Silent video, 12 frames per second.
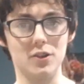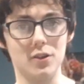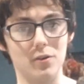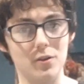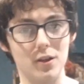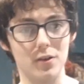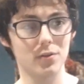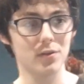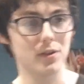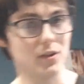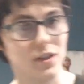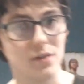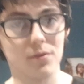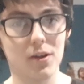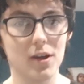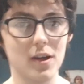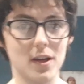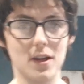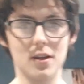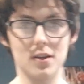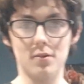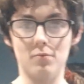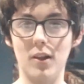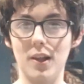Your
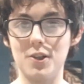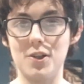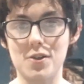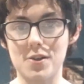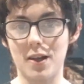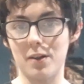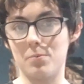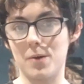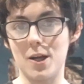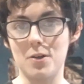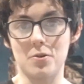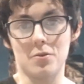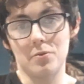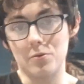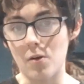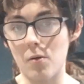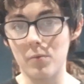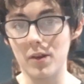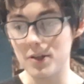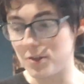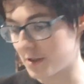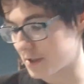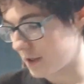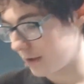religious celebration,
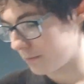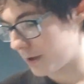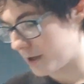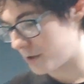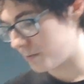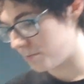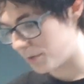non-religious celebration.